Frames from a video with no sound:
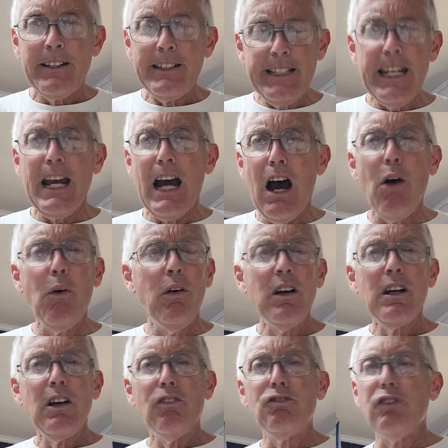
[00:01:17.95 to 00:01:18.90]

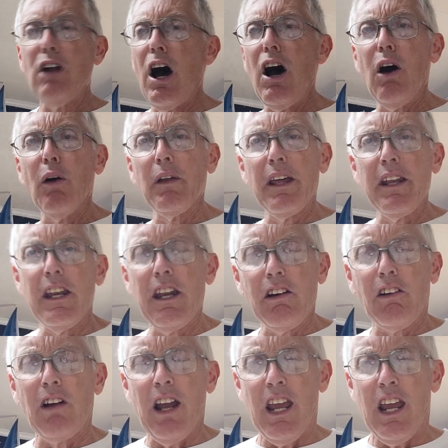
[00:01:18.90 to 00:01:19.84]
Leo rolling in
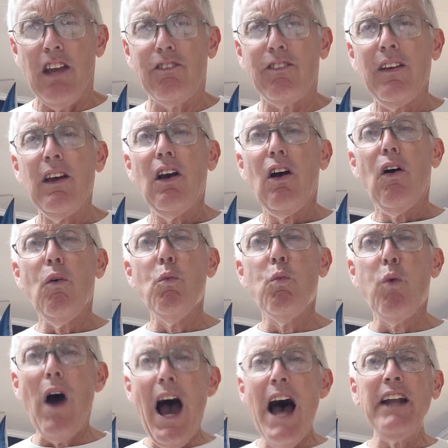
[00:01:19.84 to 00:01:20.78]
the grave.
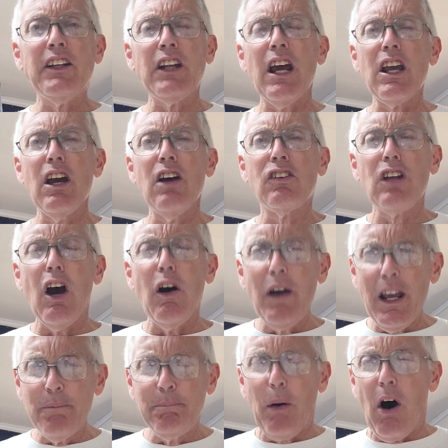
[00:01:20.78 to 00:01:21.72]
What are you
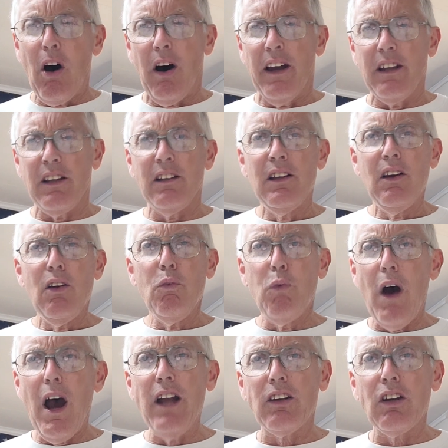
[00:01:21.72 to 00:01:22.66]
doing, boy?
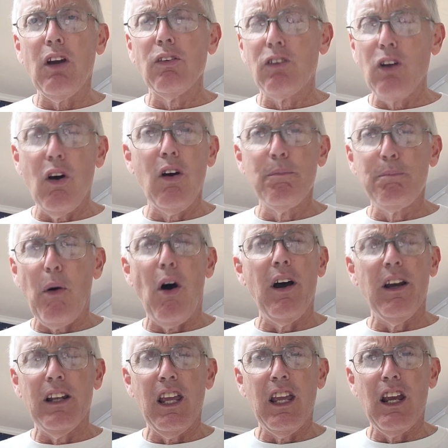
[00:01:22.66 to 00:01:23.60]
What are you doing,
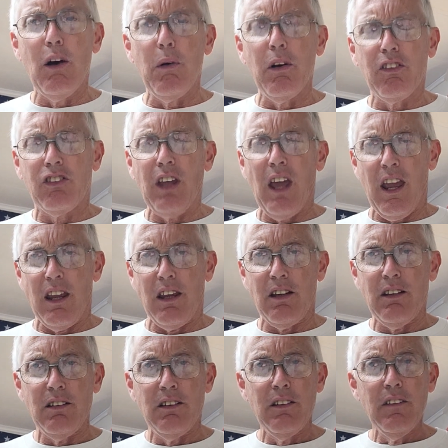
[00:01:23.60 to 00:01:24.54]
boy? Leo would
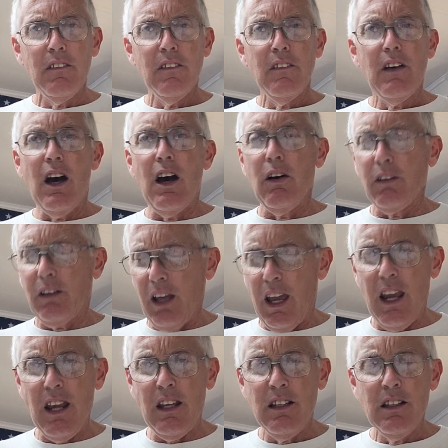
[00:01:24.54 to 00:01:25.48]
say.
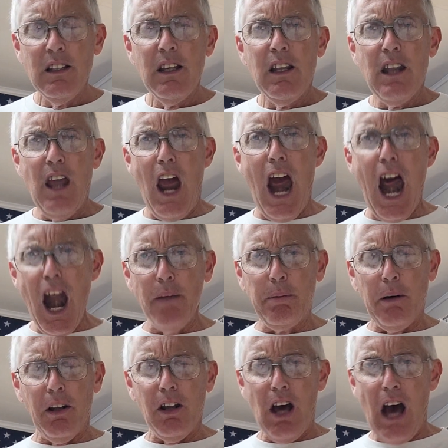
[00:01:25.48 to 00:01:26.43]
Okay,
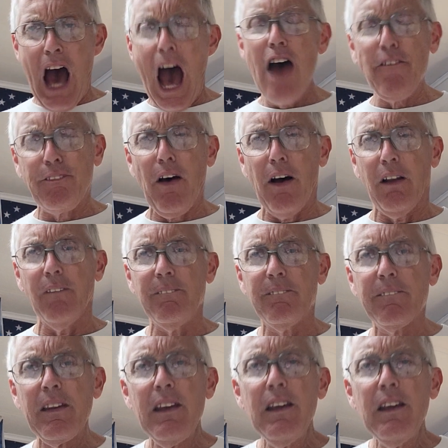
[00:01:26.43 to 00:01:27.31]
terrible, awful.